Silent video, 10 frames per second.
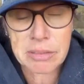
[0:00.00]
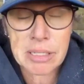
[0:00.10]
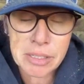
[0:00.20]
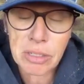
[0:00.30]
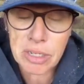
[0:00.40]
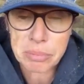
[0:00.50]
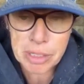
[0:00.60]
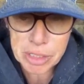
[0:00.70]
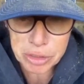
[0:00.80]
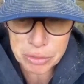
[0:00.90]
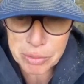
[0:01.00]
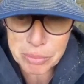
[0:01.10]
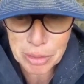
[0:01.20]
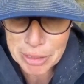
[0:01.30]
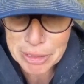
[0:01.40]
that's a lot of pressure from
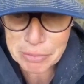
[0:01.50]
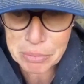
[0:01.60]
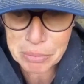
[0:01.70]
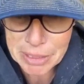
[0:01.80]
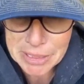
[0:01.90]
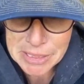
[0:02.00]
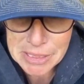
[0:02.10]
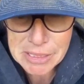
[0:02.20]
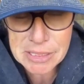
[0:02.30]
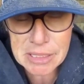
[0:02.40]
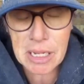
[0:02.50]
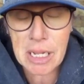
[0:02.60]
a lot of different places.